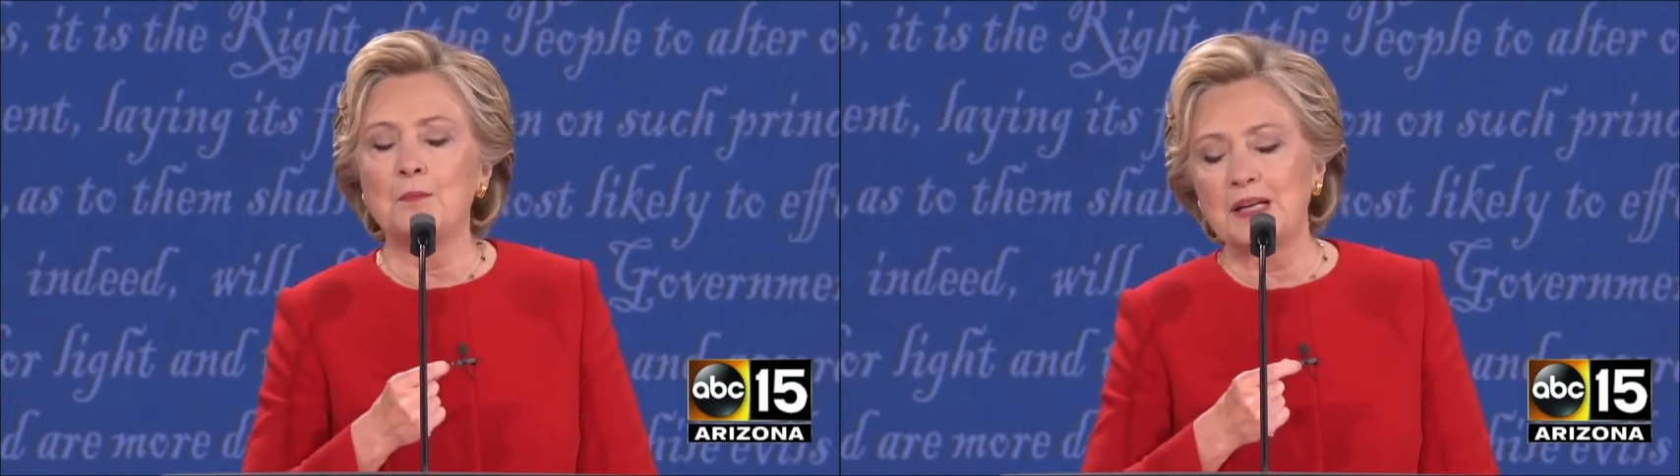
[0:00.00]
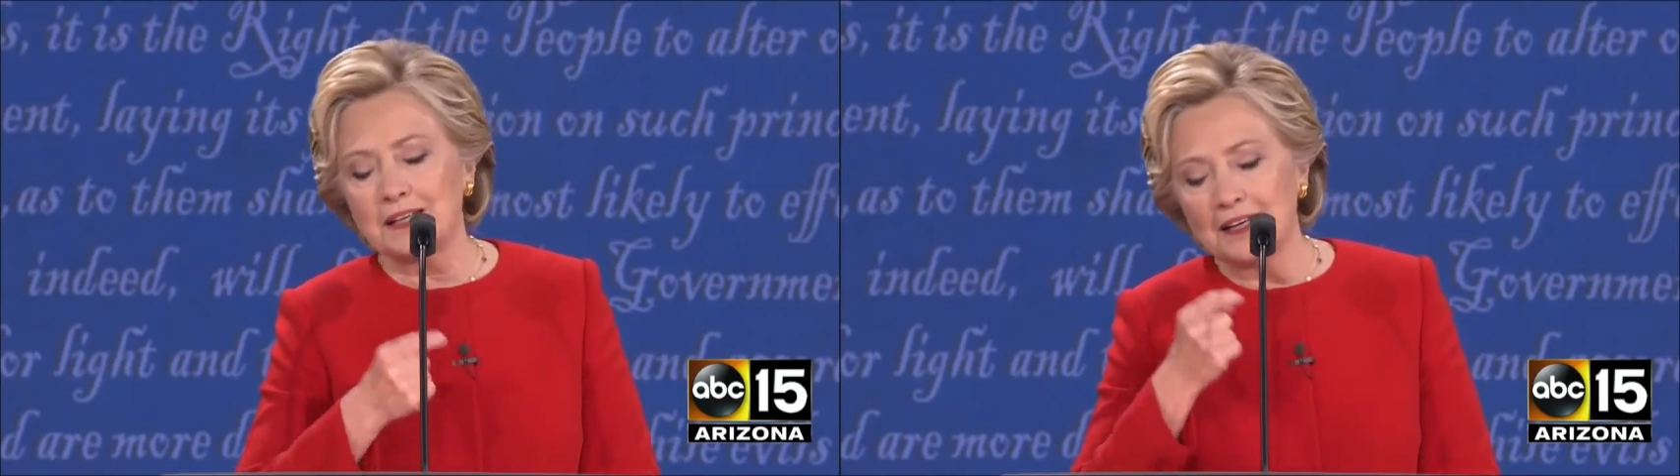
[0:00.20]

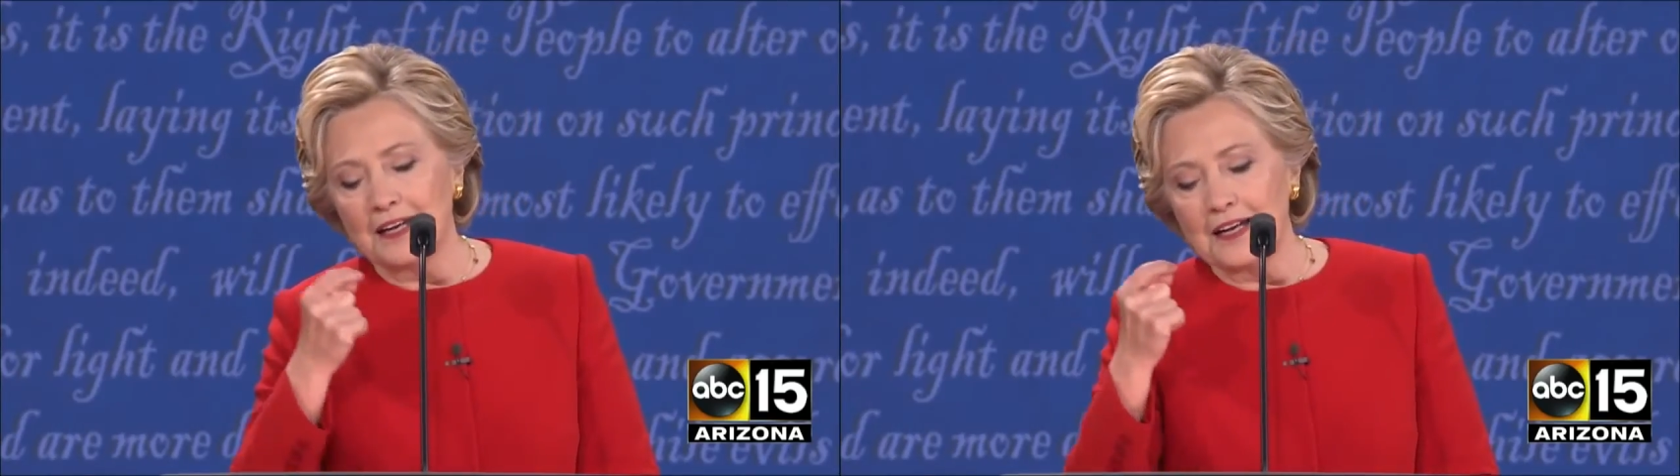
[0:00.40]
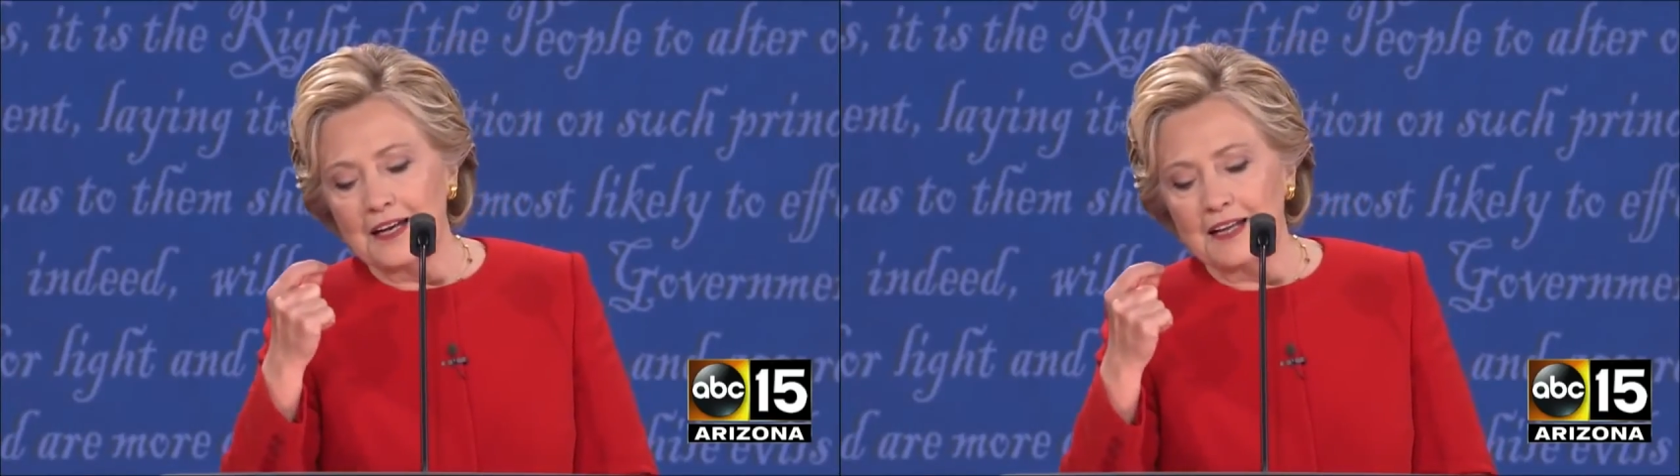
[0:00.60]
But
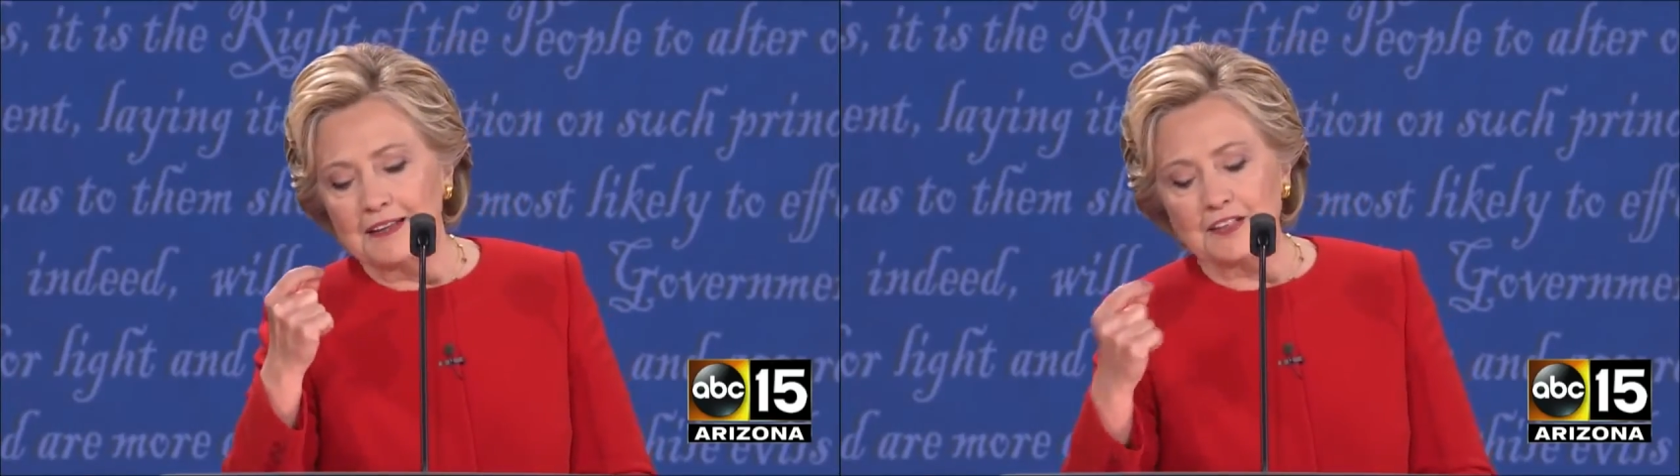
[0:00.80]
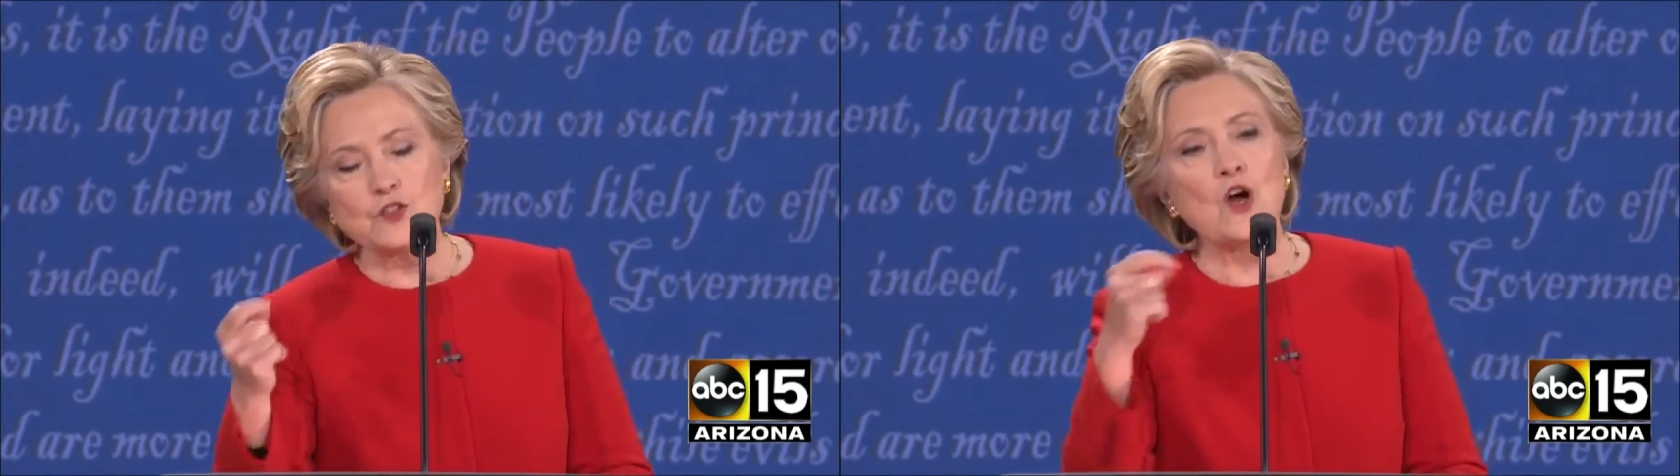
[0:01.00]

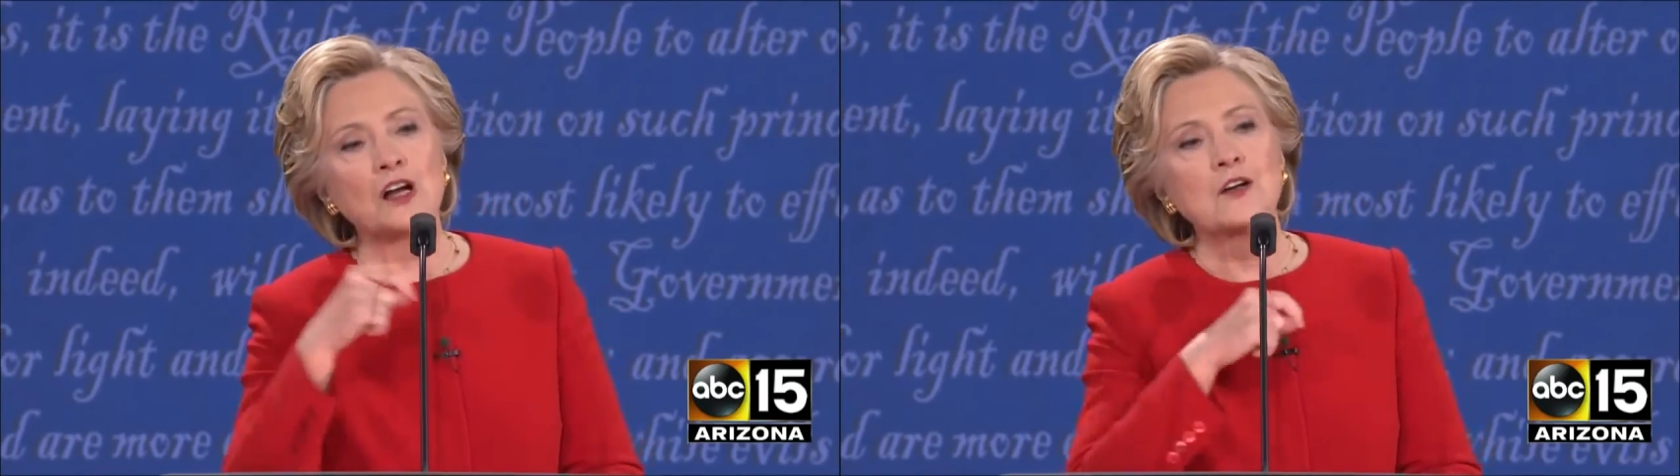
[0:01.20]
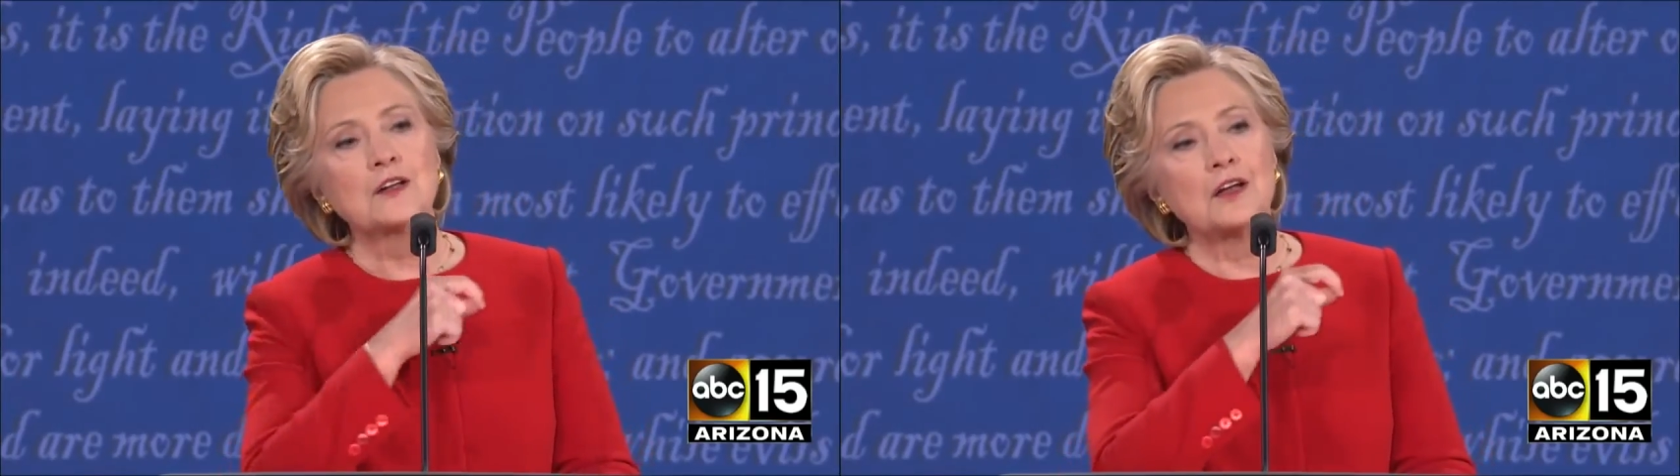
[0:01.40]
let's
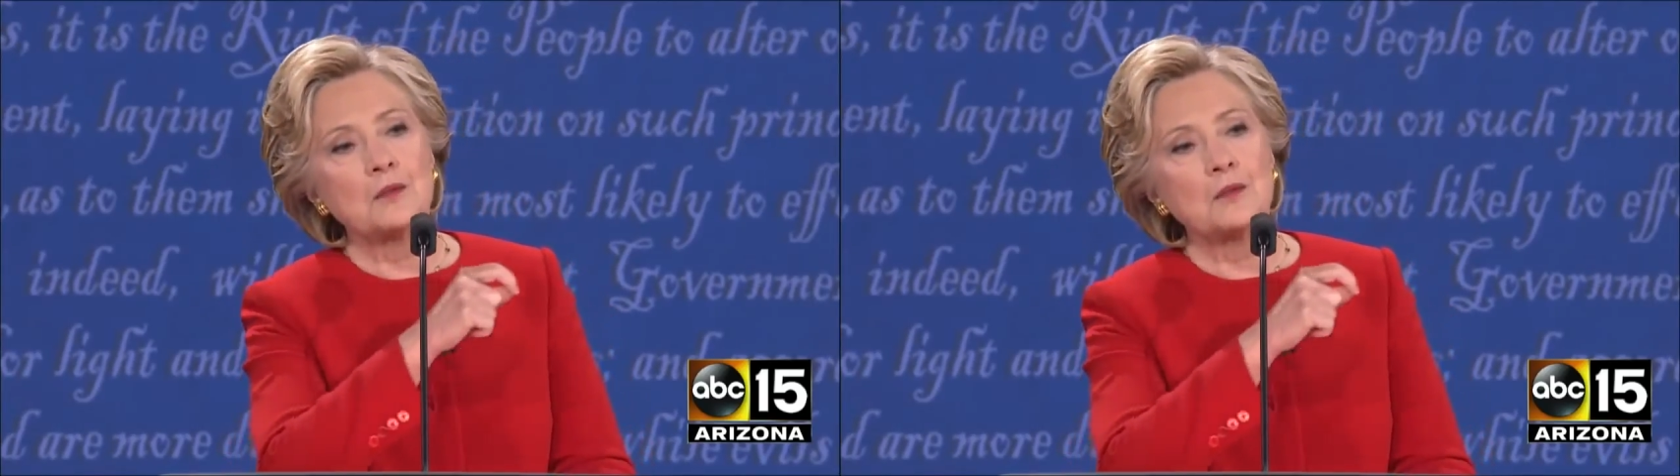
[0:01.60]
talk